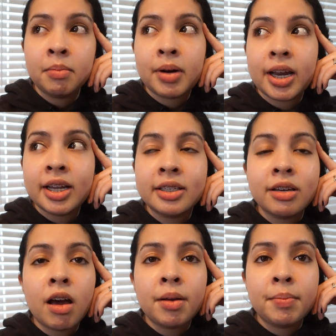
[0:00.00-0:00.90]
But it's
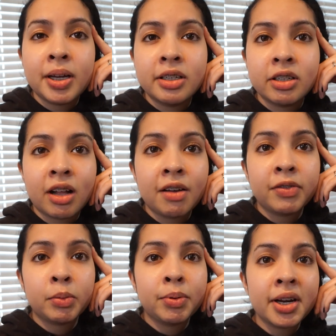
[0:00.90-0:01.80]
not a big deal. I
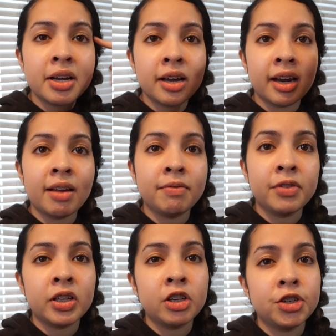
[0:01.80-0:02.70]
feel pretty good. I'm
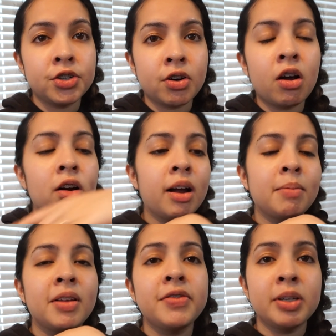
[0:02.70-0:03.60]
feeling strong.
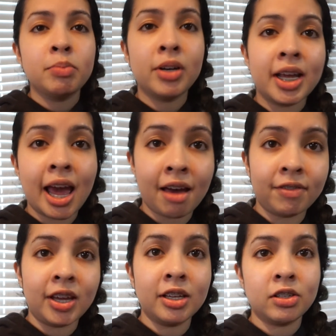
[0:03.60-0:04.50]
I'm lifting pretty
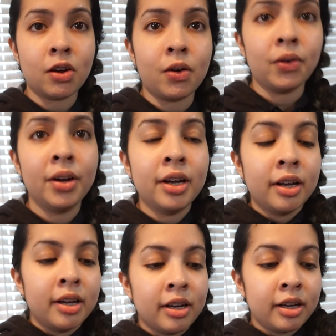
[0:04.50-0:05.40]
heavy. So,
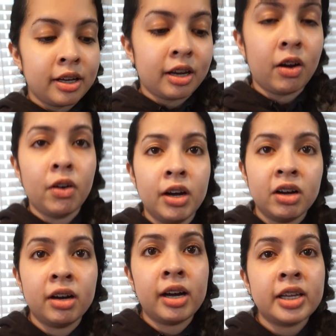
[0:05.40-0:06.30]
you know,
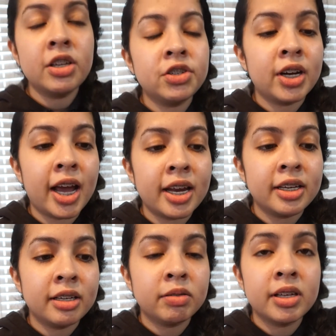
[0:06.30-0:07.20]
yesterday I
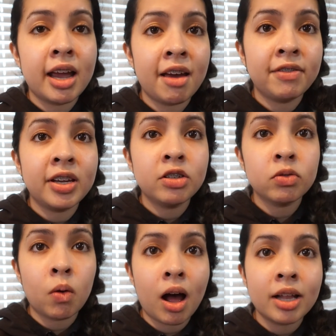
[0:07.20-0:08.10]
did heavy
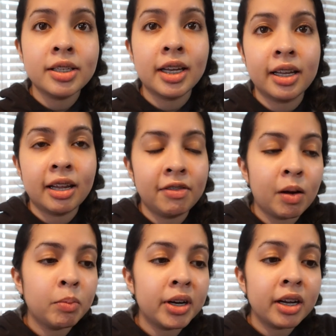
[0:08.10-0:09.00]
squats and they
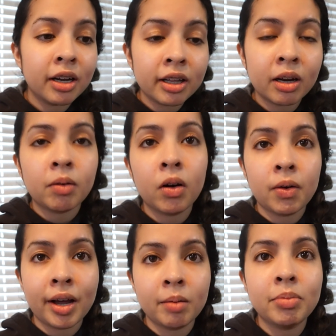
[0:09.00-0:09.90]
felt pretty good. They were
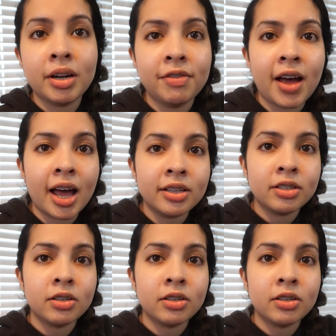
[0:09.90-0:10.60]
going up pretty fast.